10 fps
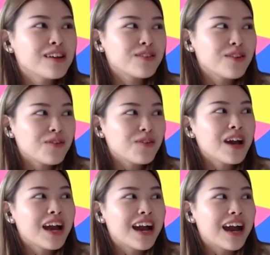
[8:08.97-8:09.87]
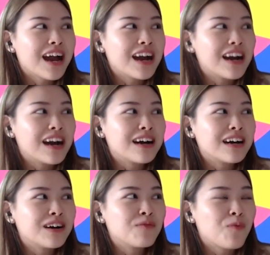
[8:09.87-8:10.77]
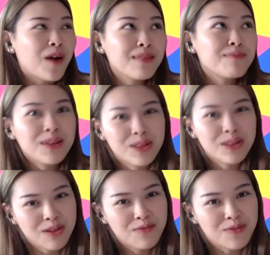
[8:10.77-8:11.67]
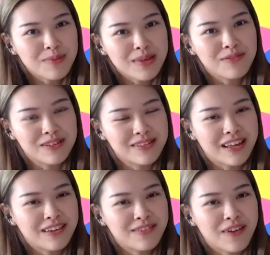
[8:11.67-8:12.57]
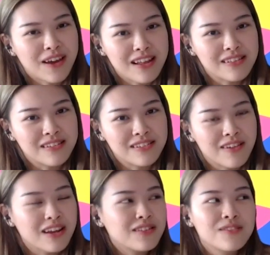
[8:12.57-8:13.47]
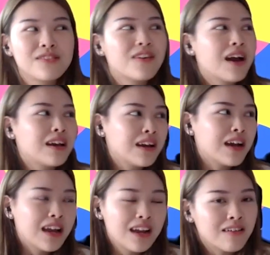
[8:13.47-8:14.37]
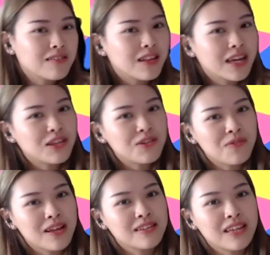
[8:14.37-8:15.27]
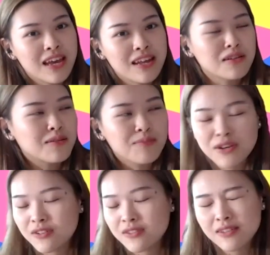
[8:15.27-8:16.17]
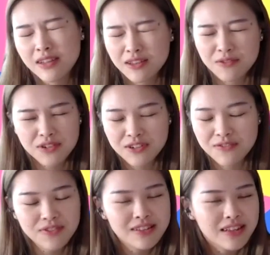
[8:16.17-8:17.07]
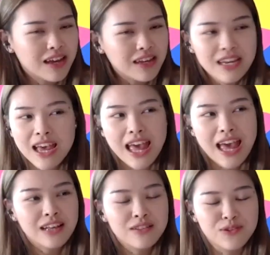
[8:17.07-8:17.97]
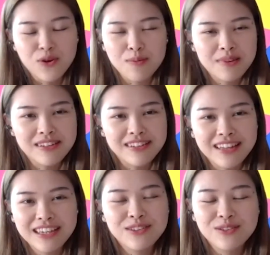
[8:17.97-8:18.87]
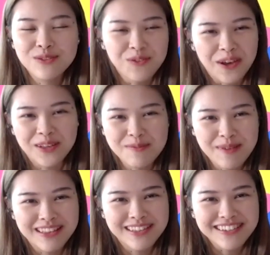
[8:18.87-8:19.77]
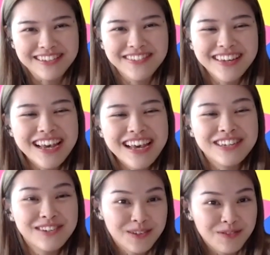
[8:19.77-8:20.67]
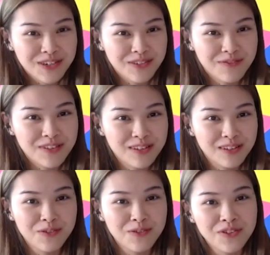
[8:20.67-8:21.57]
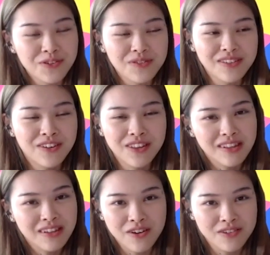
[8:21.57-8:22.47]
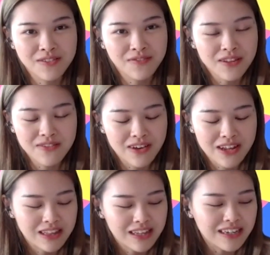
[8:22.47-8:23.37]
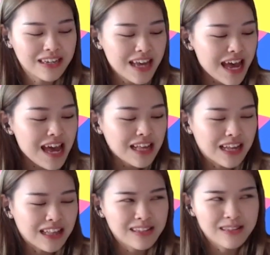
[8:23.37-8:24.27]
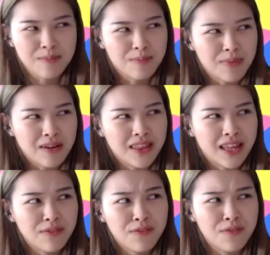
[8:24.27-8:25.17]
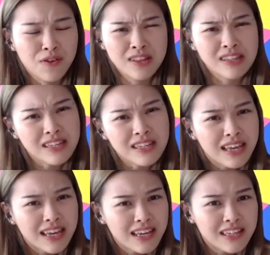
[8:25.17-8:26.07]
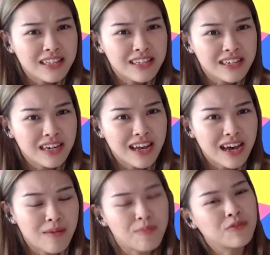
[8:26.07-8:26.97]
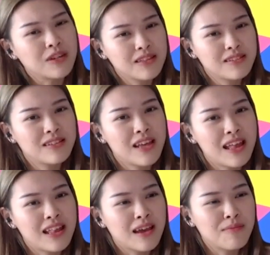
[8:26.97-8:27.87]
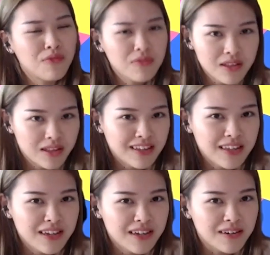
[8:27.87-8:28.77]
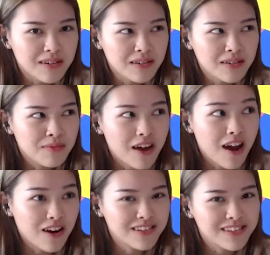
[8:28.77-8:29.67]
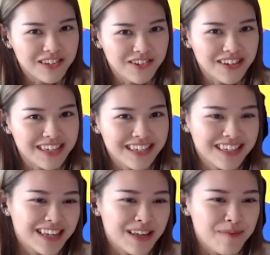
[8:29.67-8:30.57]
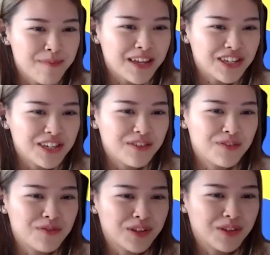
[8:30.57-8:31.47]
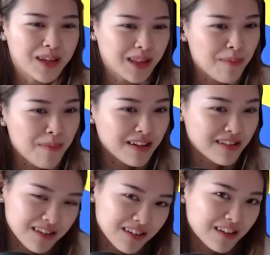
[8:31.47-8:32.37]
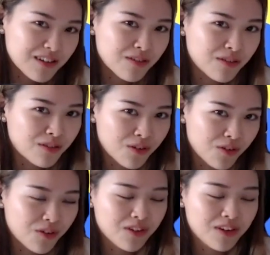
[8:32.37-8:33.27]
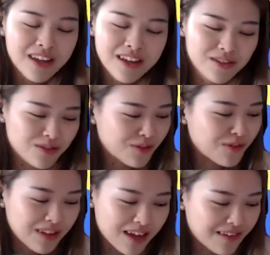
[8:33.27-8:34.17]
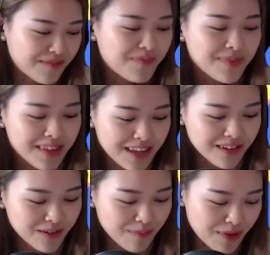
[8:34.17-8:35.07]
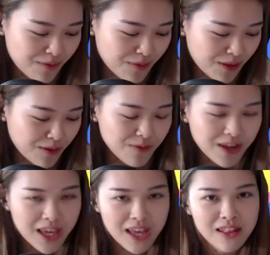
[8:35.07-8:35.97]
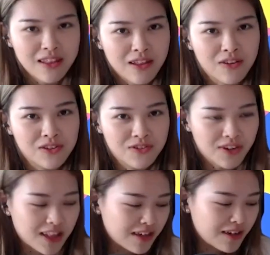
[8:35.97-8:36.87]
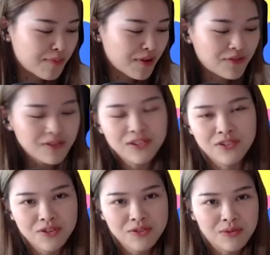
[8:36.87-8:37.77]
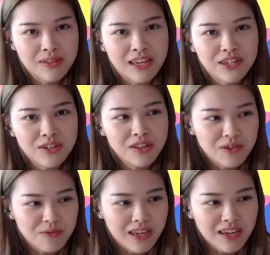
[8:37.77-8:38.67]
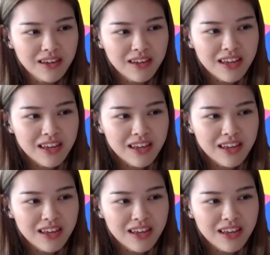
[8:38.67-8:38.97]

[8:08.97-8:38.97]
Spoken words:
So one big thing for me was like finances, right? So I cut out like US and Canada because their tuition fees are exorbitant. Like it's so expensive. Just tuition fees alone, not the cost of living or anything. I think it's about like 40K a year upwards. And I'm only taking a arts degree. Imagine if you were to take like medicine or law. So nah. So I'm left with UK and Australia. My first choice was actually UK.